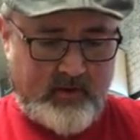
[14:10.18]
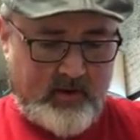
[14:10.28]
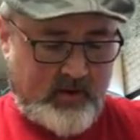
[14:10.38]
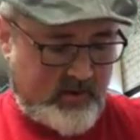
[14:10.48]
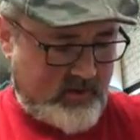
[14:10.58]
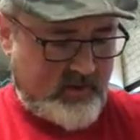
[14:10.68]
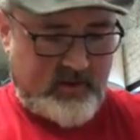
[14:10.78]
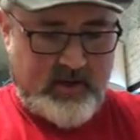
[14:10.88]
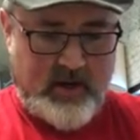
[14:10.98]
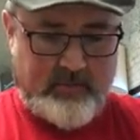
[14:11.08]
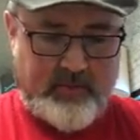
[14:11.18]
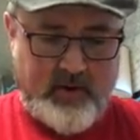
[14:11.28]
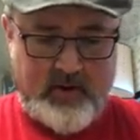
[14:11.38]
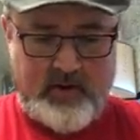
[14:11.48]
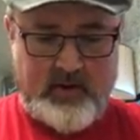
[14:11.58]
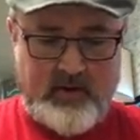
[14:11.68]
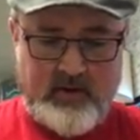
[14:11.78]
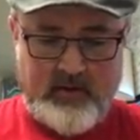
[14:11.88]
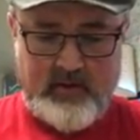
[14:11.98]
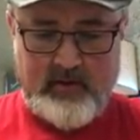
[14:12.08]
that I can tap right in
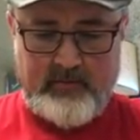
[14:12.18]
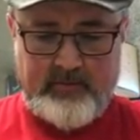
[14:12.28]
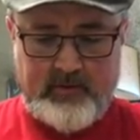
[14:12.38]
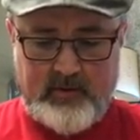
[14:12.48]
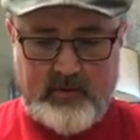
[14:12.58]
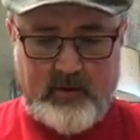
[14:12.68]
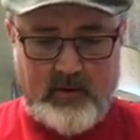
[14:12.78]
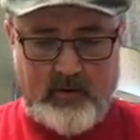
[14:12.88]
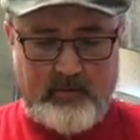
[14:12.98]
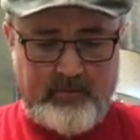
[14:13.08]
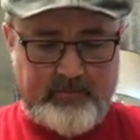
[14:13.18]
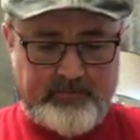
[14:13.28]
to the hole